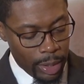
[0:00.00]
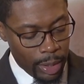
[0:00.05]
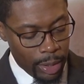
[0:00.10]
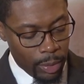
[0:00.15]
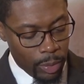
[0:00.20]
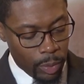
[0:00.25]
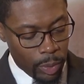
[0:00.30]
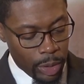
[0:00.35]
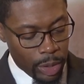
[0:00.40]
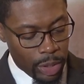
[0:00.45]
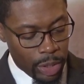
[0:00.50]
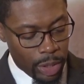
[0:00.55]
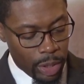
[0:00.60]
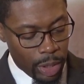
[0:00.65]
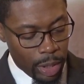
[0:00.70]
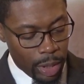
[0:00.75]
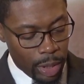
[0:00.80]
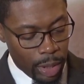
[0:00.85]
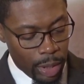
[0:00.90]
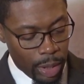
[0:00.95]
it which
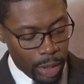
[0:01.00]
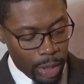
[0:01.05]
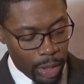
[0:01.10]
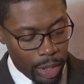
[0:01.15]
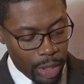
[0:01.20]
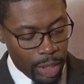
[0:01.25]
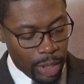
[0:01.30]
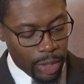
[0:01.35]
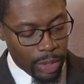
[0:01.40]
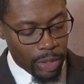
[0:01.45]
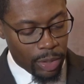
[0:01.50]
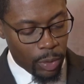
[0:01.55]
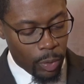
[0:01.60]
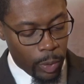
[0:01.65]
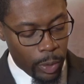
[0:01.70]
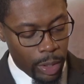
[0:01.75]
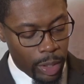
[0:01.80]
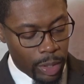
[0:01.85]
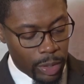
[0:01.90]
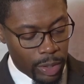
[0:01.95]
these
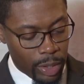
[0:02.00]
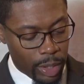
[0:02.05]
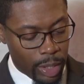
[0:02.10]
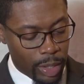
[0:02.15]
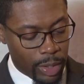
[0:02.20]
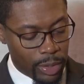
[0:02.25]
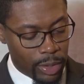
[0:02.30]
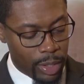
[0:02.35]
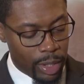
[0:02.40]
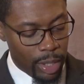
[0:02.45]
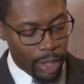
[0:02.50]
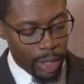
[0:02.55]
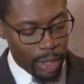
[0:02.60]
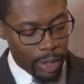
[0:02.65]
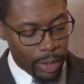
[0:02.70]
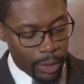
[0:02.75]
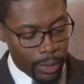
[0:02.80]
witness against thee?